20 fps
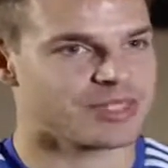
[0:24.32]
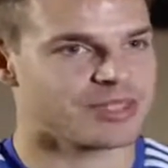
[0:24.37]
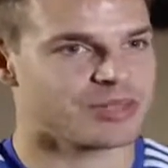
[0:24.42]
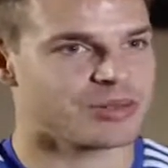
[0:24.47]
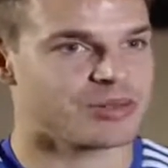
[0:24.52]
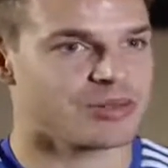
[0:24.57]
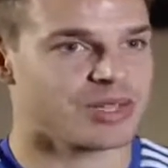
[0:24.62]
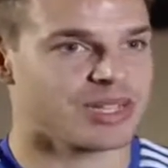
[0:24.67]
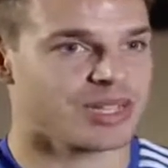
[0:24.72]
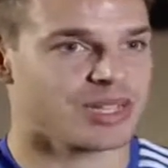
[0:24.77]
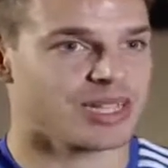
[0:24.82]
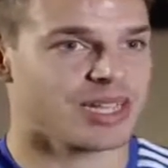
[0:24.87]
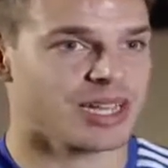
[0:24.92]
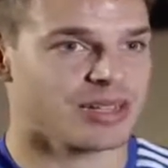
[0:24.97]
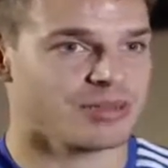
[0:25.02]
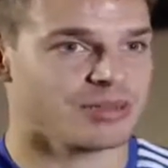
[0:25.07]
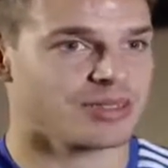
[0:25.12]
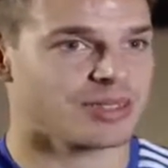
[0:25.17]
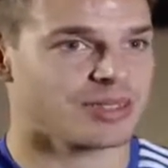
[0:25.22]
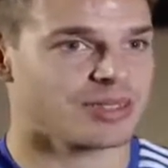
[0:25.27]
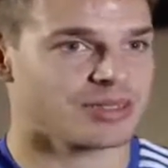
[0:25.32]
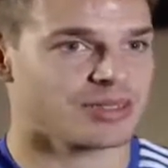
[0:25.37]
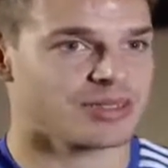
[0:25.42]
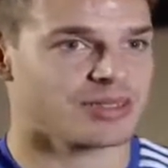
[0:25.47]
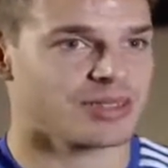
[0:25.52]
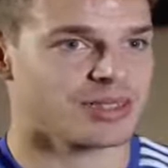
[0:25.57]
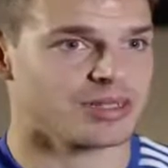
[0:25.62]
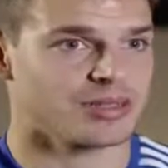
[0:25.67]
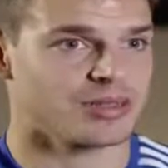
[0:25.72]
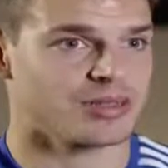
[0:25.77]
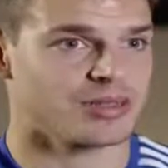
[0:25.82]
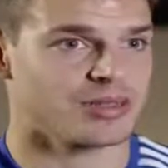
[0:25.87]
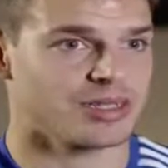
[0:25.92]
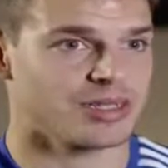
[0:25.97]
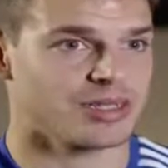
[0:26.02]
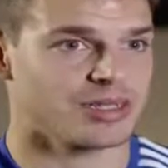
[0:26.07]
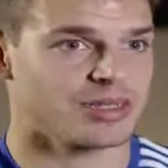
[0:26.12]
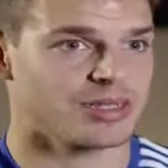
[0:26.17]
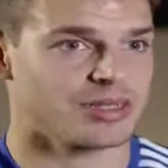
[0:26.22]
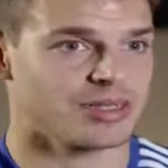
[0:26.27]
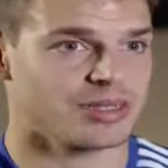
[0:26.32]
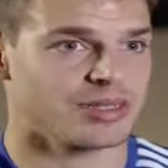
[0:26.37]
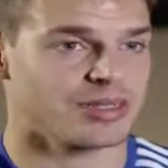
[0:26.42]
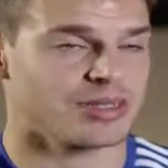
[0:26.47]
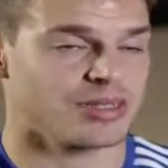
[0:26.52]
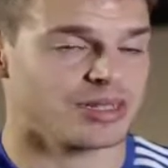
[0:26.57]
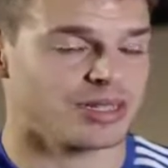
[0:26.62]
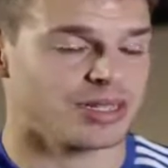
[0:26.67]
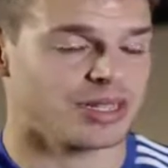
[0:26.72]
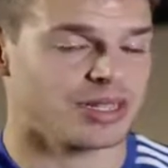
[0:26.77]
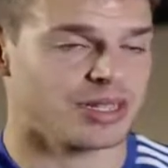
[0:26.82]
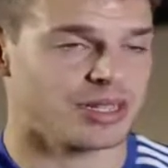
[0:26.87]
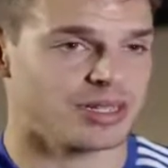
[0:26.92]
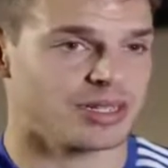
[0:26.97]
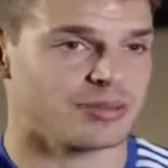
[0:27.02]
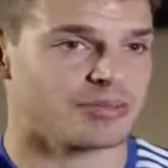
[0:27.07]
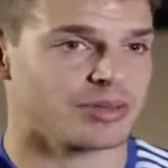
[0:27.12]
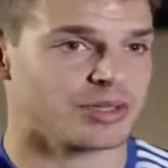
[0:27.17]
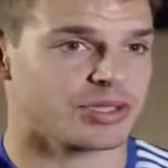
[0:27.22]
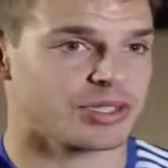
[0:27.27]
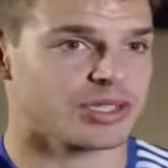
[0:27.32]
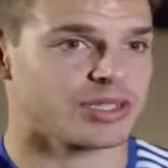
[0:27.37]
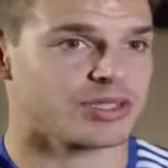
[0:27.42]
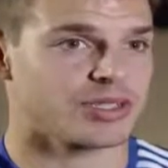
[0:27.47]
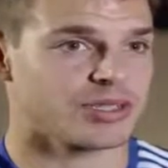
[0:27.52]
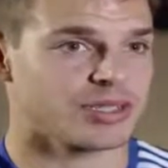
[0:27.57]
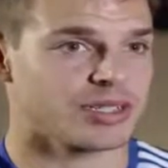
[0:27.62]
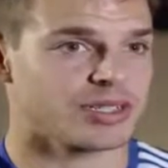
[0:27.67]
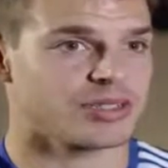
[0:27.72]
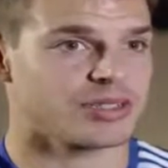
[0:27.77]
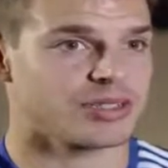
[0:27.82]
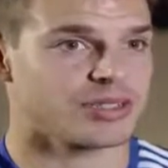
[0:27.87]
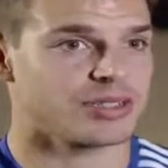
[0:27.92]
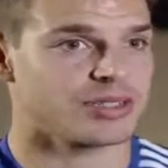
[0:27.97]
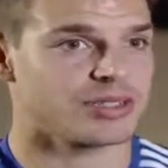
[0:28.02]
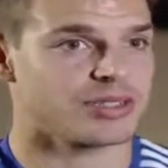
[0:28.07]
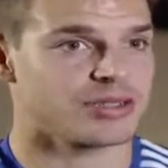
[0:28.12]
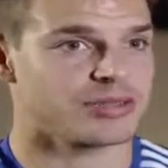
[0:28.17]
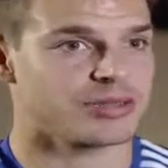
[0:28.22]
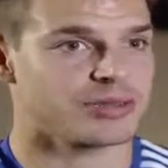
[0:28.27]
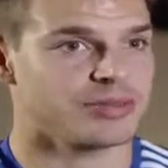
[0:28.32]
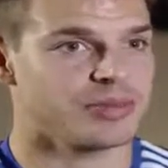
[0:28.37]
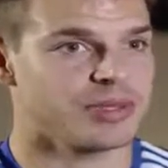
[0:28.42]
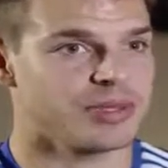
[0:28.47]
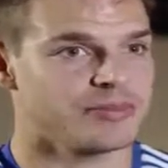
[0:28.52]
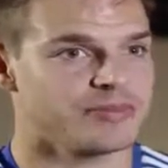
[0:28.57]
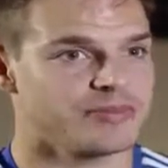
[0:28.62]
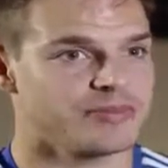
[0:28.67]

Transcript: winning games and to get in the position that Chelsea should be.